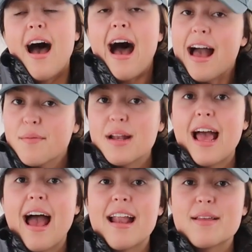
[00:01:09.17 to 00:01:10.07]
I went
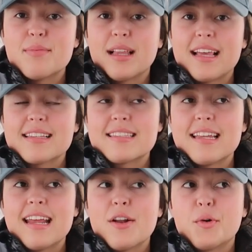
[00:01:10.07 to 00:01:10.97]
ahead and
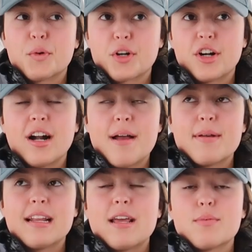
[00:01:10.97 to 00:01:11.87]
placed an order. I
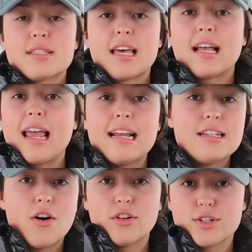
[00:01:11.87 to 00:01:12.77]
mean, it was like
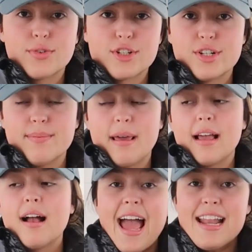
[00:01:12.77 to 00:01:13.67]
$8 for
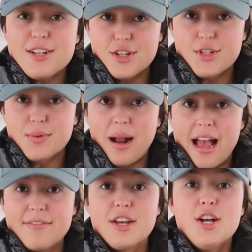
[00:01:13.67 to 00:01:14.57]
shipping and it just
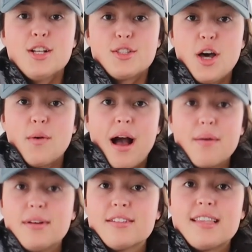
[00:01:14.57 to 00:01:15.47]
arrived. So I
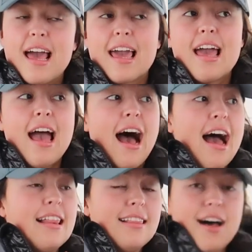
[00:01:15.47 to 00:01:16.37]
will say,
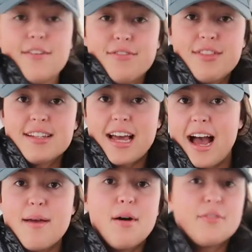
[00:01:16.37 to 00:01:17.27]
I love the
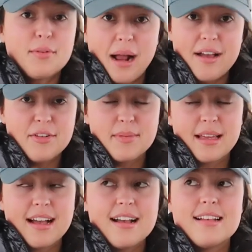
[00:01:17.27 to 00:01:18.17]
time of arrival
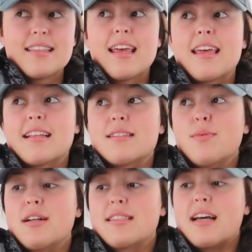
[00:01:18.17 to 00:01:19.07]
because it
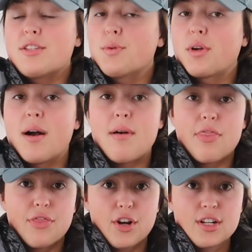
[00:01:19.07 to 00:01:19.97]
was set to come
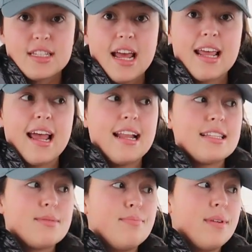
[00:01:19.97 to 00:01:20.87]
on Thursday and
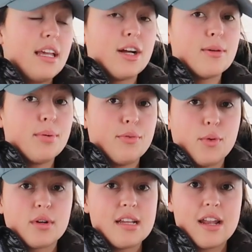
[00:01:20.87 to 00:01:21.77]
it's here
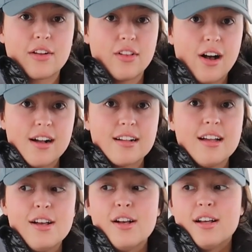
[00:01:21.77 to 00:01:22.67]
before 10 o'clock
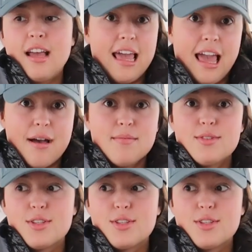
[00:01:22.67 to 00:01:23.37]
a.m.